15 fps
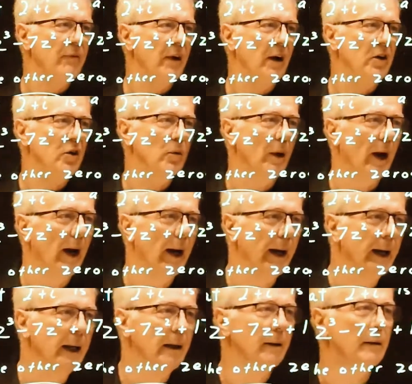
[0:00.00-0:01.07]
value
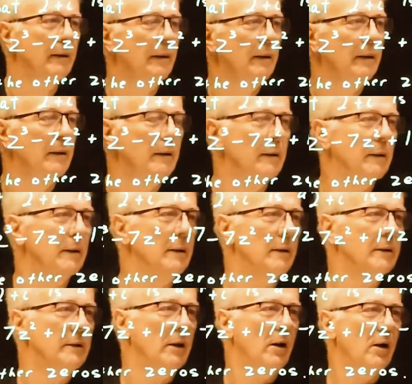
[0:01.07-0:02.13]
A
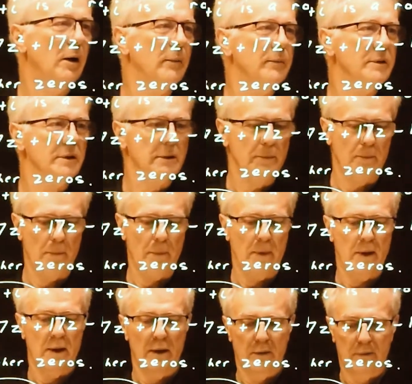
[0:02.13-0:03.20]
times
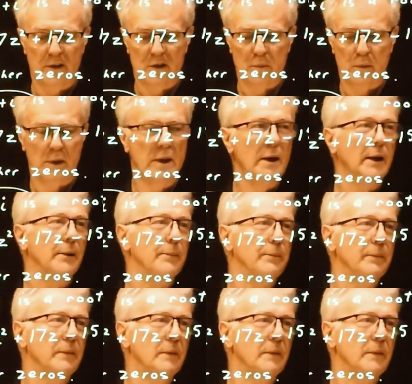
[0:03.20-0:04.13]
this one here,